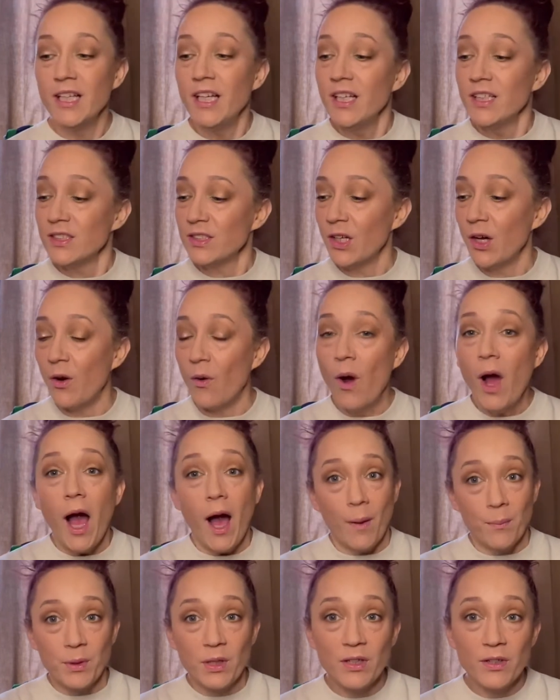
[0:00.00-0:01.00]
So
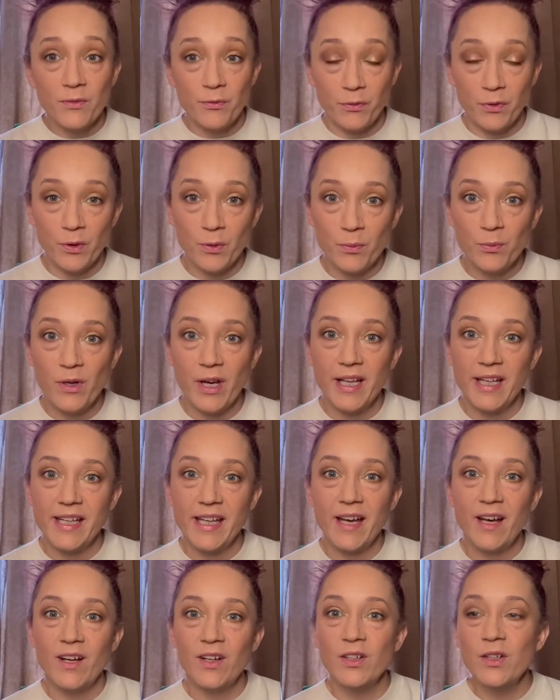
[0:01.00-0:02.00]
I'm gonna film right
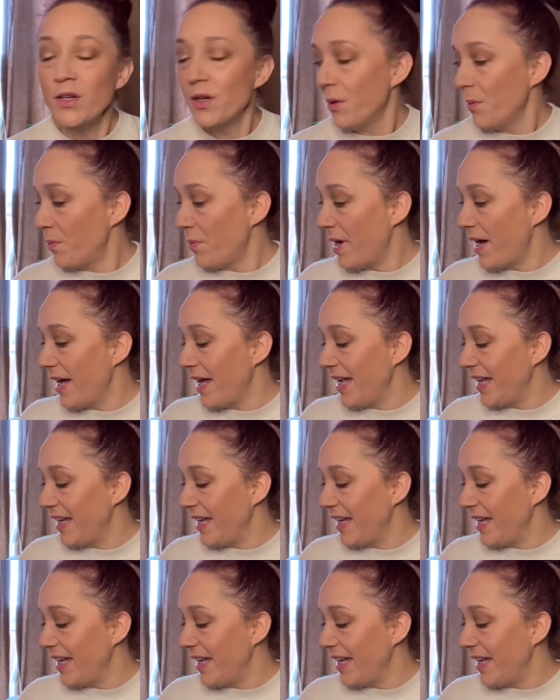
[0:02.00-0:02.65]
now my